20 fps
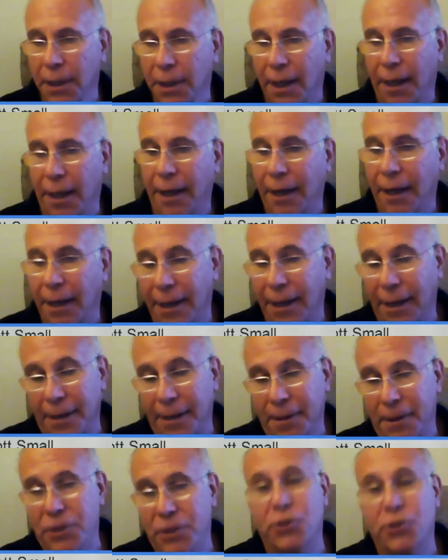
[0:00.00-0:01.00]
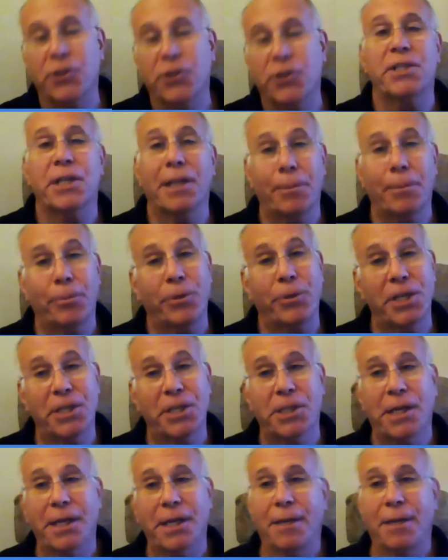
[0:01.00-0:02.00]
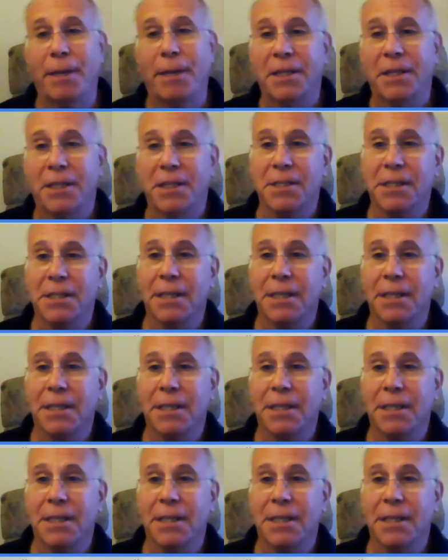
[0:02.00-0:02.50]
as you can tell, I'm pretty excited about this.